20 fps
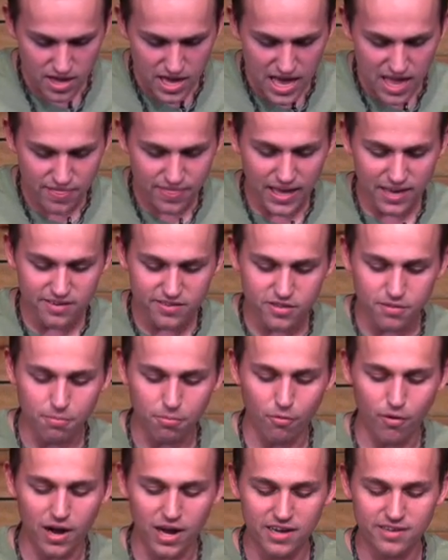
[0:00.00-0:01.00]
And that is the
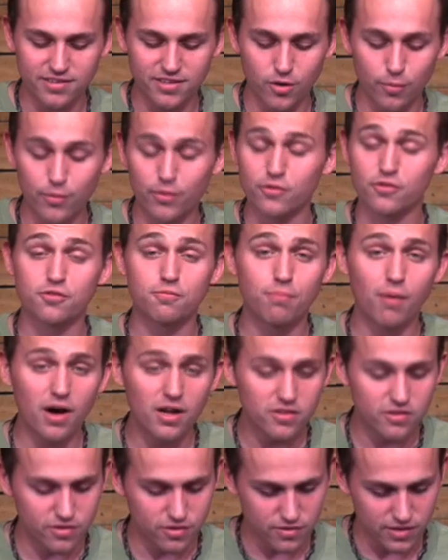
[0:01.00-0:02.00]
prize that we
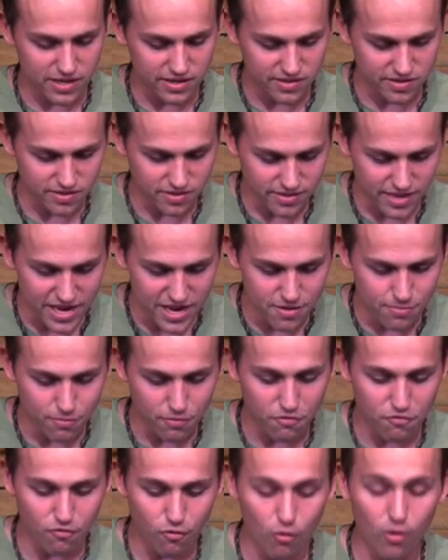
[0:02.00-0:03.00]
respond to that is laid
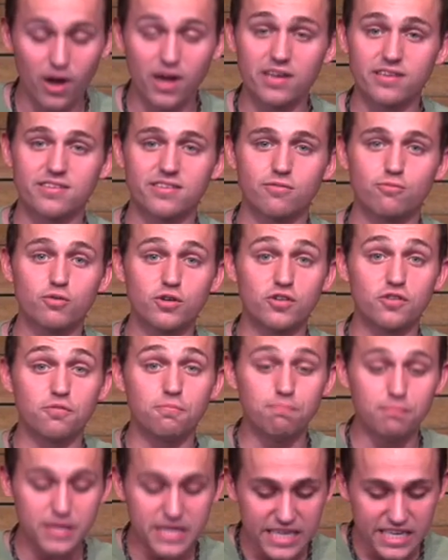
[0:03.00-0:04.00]
before us, which is
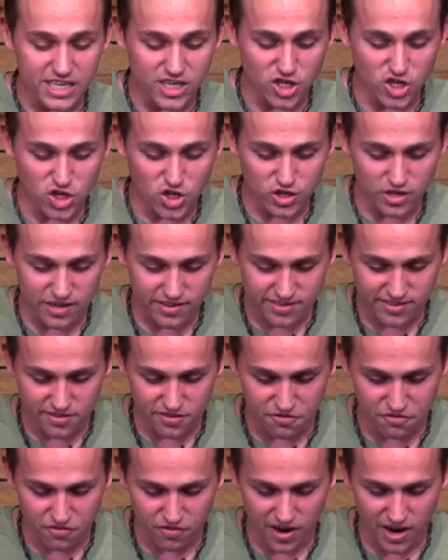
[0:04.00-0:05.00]
being
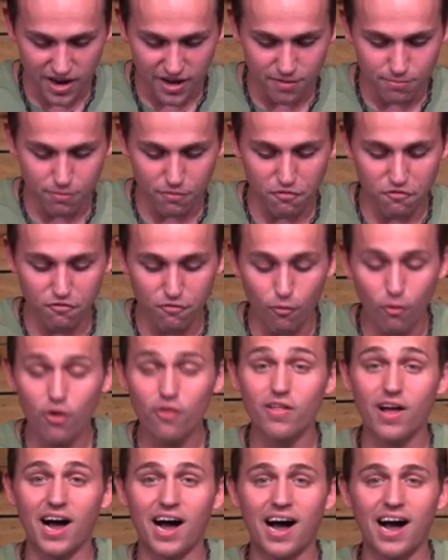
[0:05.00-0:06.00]
justified before
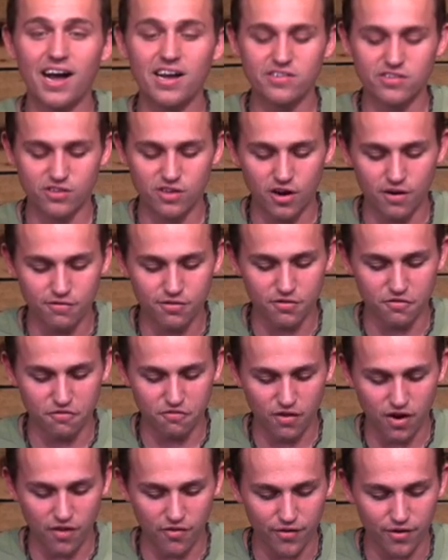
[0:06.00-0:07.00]
the eyes of the
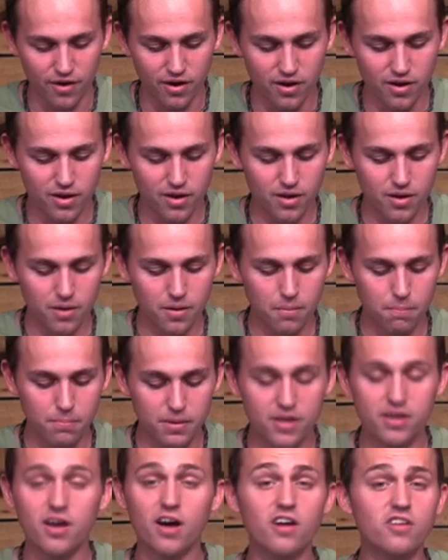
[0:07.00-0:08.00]
Father
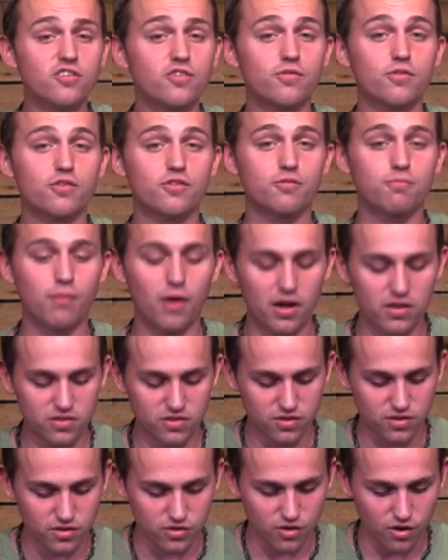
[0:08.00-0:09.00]
because of the response
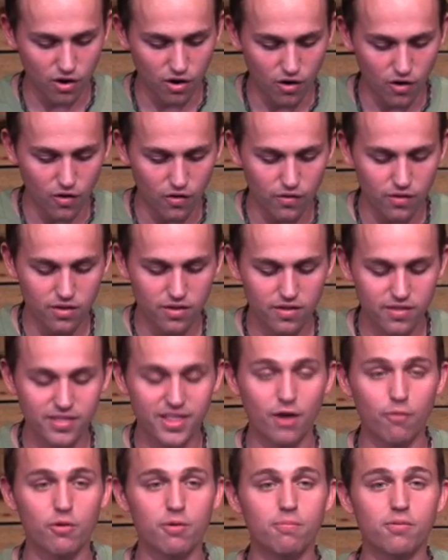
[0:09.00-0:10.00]
to the call
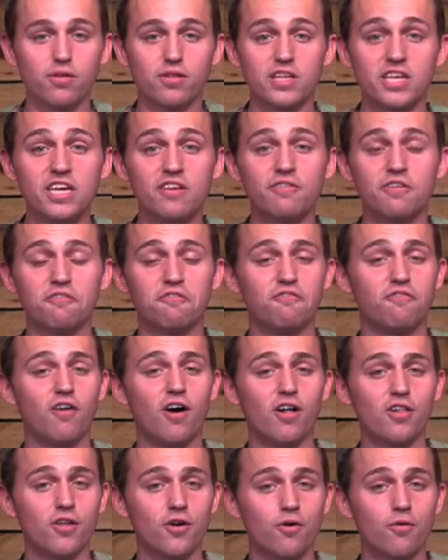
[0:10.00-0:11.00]
that we believe and
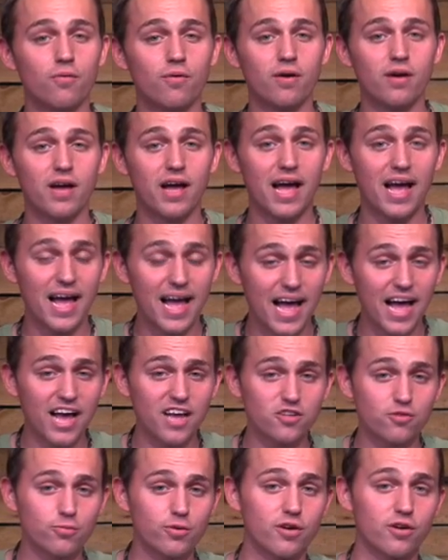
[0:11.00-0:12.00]
follow
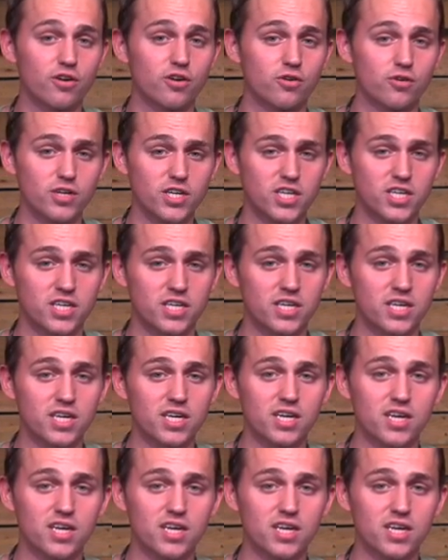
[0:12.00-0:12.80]
as we are a Christian.